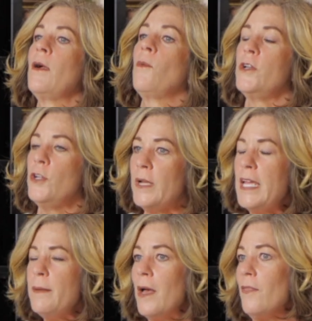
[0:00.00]
When you
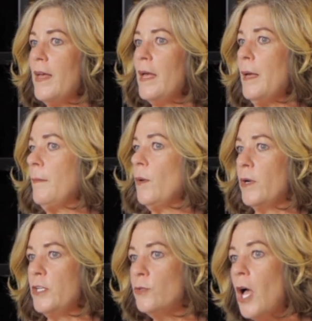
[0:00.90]
email them,
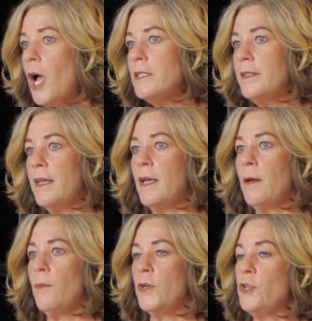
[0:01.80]
when you talk to
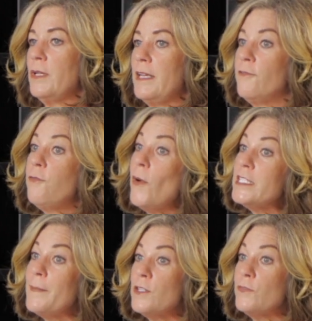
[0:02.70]
them, when you leave
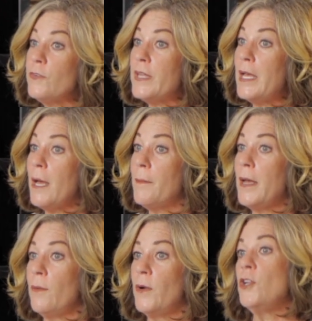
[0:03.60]
voicemails for them,
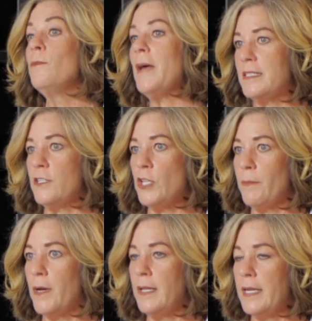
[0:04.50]
and when you message
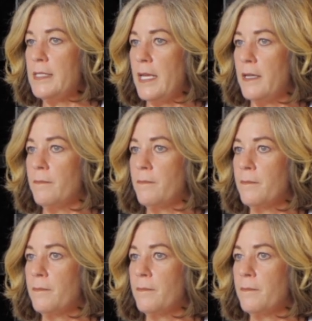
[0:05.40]
them on LinkedIn.